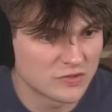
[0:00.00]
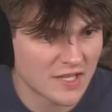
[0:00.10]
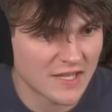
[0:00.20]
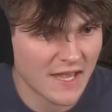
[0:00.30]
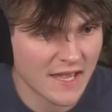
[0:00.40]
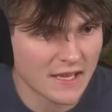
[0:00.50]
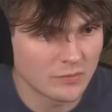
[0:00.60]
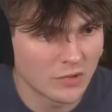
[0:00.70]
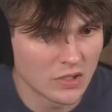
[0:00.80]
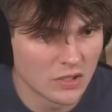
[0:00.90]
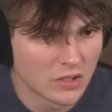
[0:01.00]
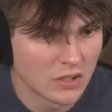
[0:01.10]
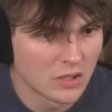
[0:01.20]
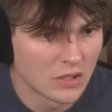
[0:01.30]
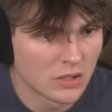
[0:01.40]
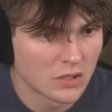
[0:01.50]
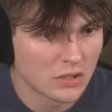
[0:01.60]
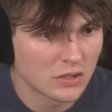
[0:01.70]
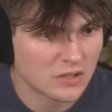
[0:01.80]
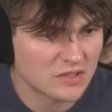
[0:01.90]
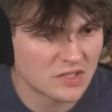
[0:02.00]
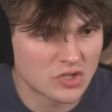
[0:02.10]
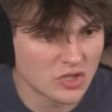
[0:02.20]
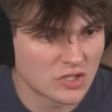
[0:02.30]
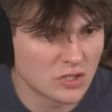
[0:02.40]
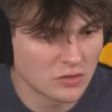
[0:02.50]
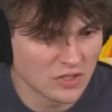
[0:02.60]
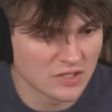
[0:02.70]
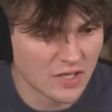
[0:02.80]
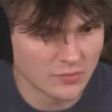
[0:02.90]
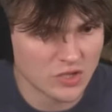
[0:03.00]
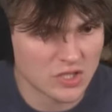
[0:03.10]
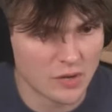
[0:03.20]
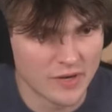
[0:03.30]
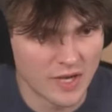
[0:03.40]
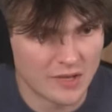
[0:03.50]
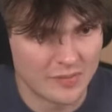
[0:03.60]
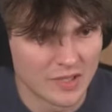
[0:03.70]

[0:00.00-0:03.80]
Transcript: I can, but this is just useless. I'm just going up.